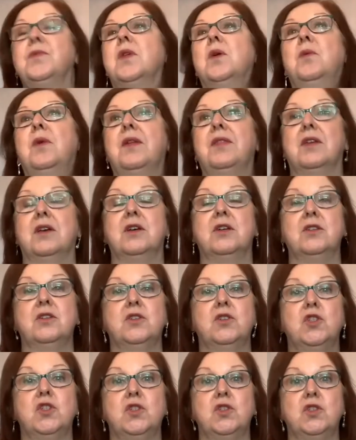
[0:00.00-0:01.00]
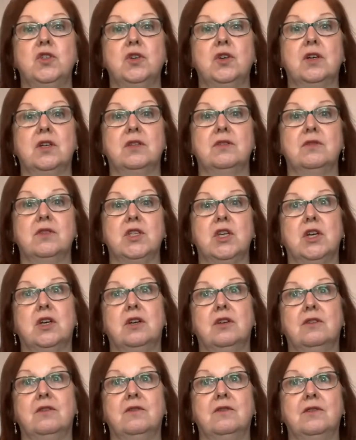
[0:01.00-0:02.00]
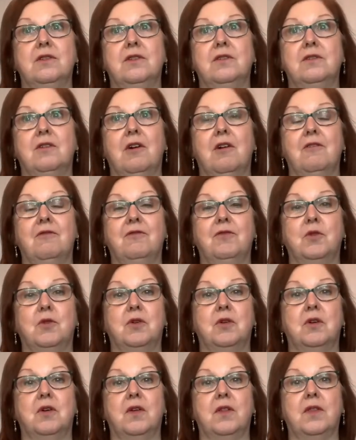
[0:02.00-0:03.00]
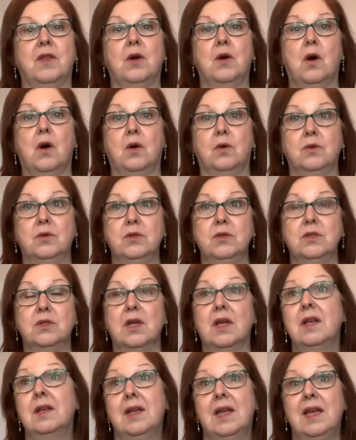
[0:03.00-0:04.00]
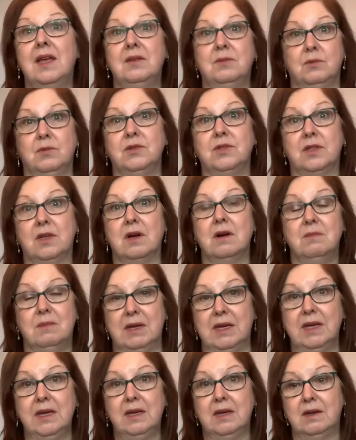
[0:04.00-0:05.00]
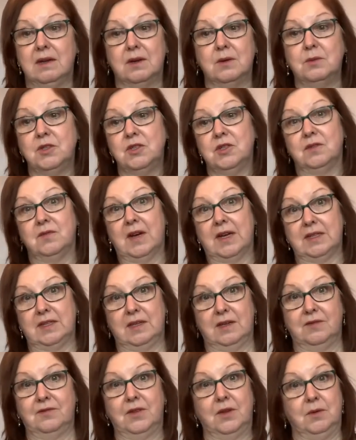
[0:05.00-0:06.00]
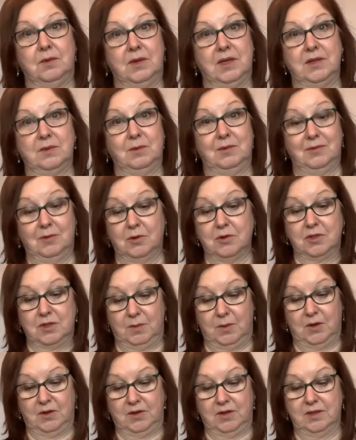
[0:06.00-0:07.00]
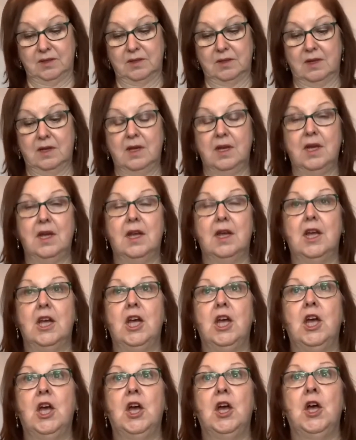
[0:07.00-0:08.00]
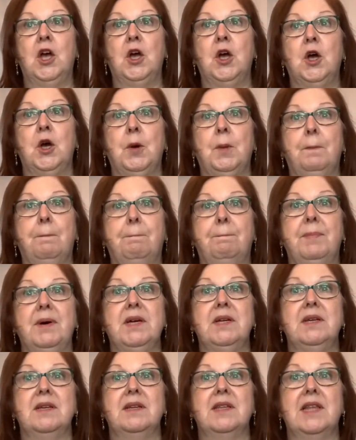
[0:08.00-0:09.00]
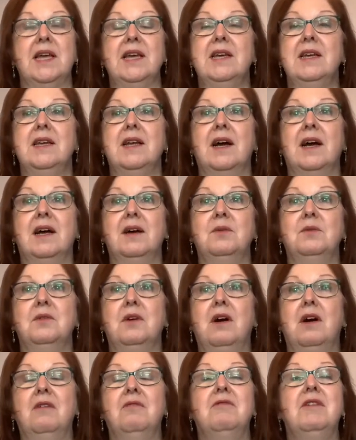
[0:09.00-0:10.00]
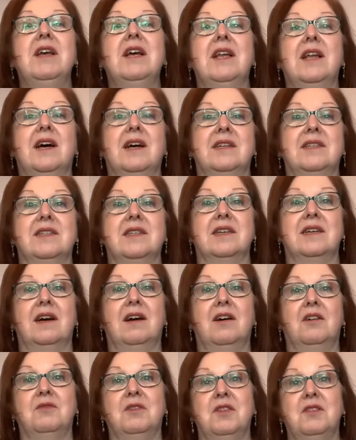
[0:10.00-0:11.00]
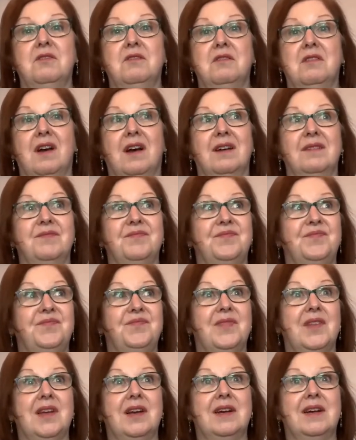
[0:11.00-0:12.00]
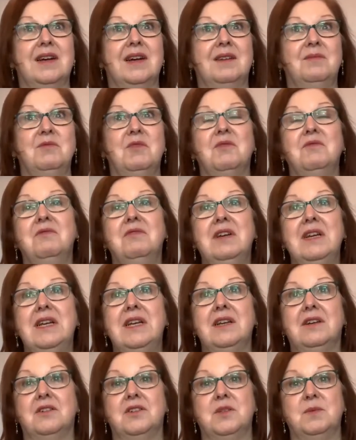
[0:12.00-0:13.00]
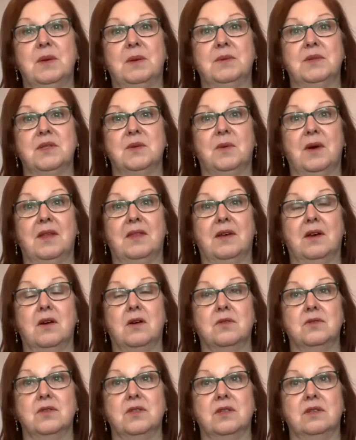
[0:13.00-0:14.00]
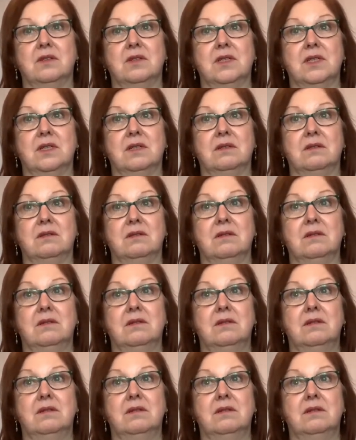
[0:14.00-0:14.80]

weather took a turn for the cold. It was coming, you know, we should have had it a few weeks before, to be honest. But then I realized that halfway through that I'm not really going to be able to wear the coat until